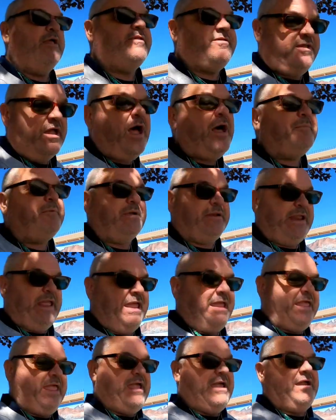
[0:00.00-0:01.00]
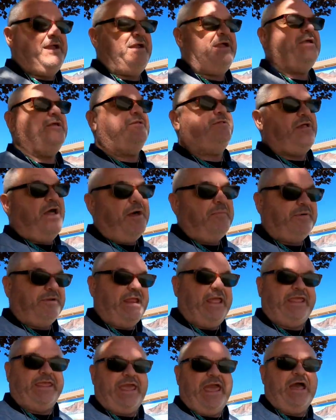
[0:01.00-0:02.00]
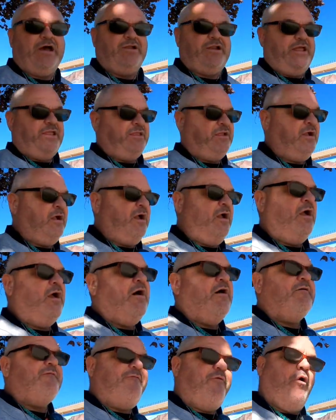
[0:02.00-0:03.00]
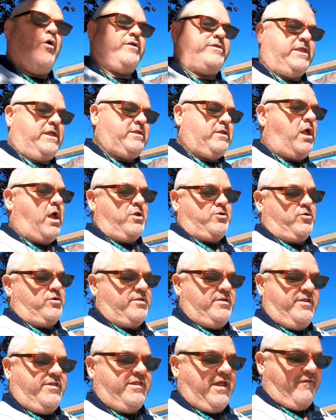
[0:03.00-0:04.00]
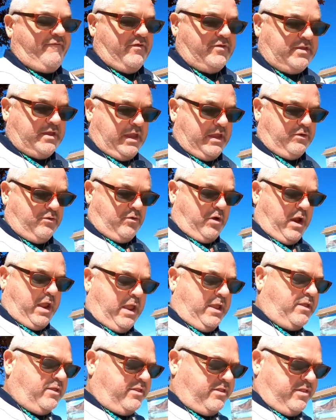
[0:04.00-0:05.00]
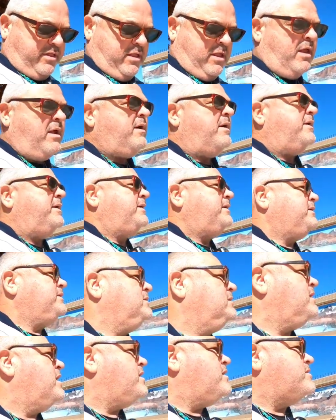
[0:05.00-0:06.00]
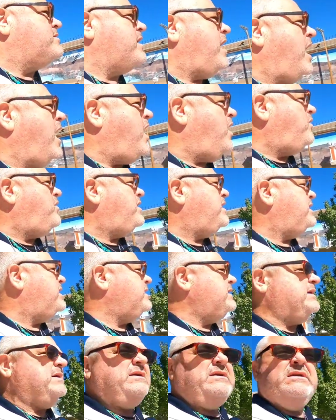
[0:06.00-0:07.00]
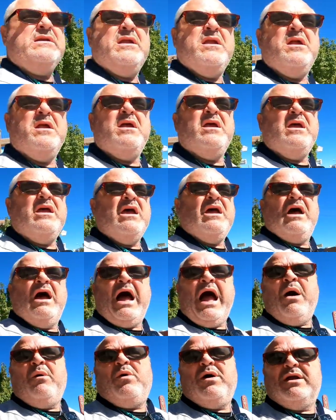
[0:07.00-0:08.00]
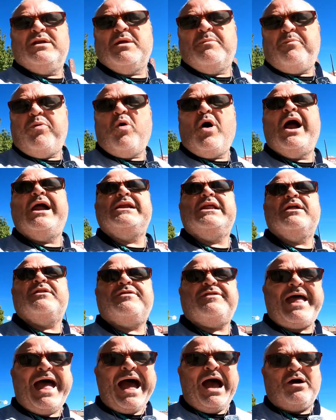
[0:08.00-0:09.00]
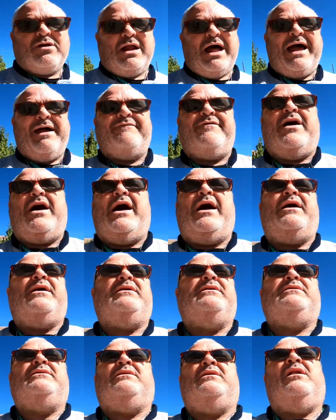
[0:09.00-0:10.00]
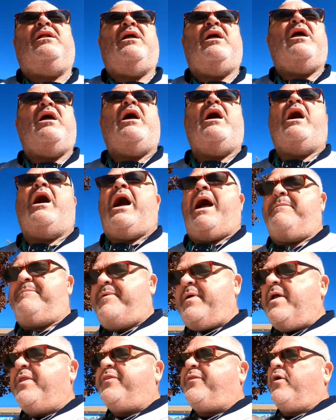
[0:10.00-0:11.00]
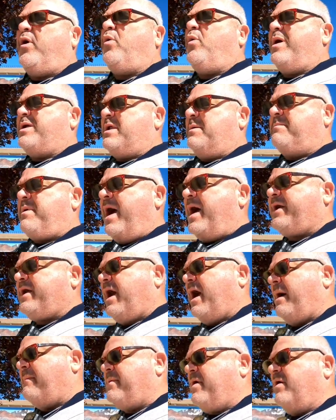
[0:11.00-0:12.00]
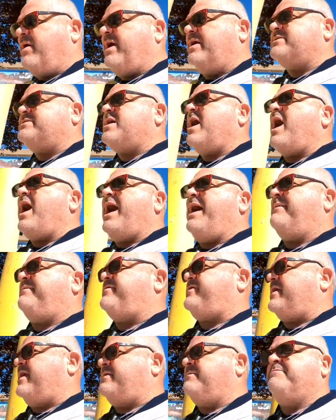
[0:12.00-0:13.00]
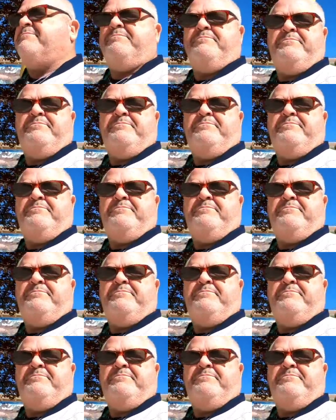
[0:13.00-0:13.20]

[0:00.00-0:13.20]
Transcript: somebody somebody counted 1417 rings so I wanted to point this out. I've uh, I've been through Winnemucca a million times and